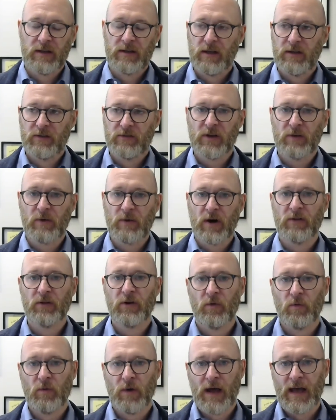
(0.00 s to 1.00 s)
in some
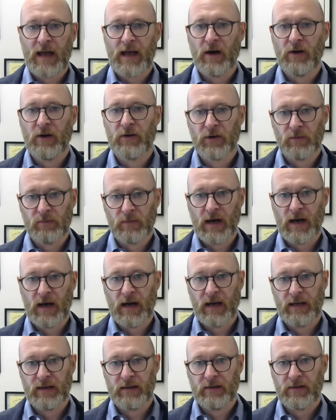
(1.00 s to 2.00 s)
other way
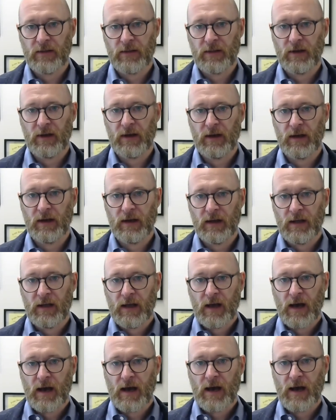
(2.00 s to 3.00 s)
undermined the
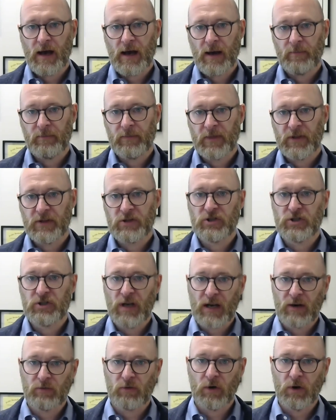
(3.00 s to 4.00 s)

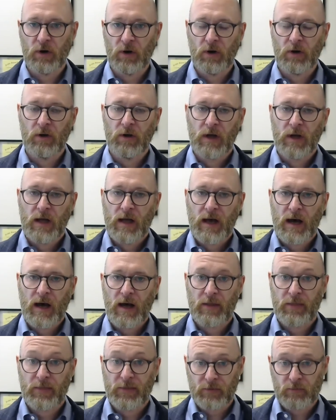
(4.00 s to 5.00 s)
general
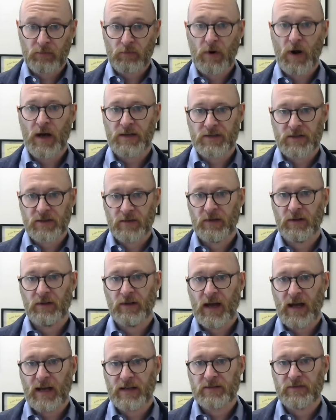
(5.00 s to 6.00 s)
thrust of the
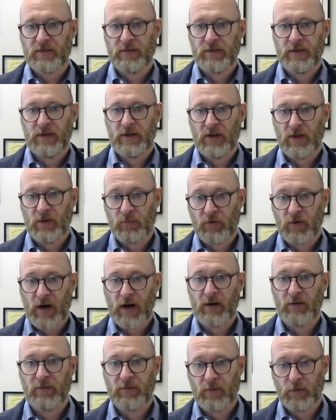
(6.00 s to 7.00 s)
last, the
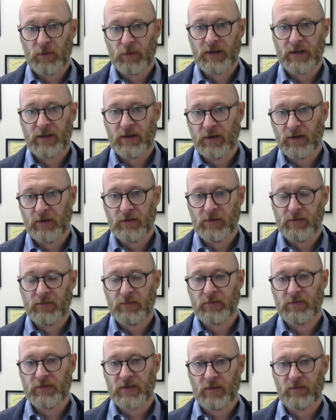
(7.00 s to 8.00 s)
prior 40 years,
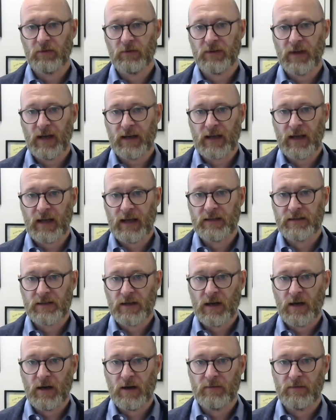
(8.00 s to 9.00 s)
several decades
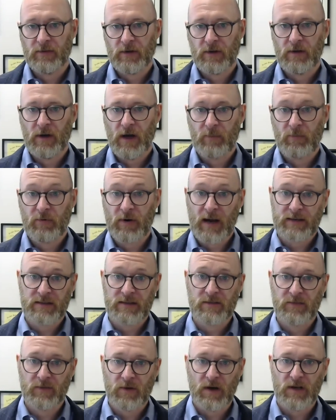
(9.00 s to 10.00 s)
of
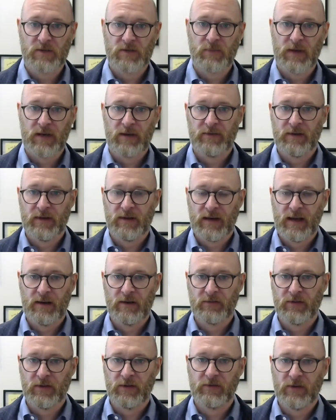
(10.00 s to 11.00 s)
practice of cost-benefit
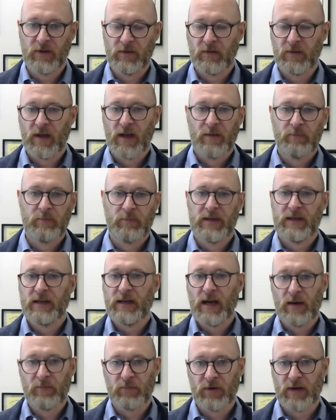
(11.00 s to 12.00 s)
analysis, of being
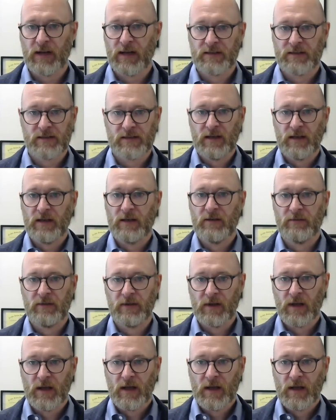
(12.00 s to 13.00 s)
comprehensive and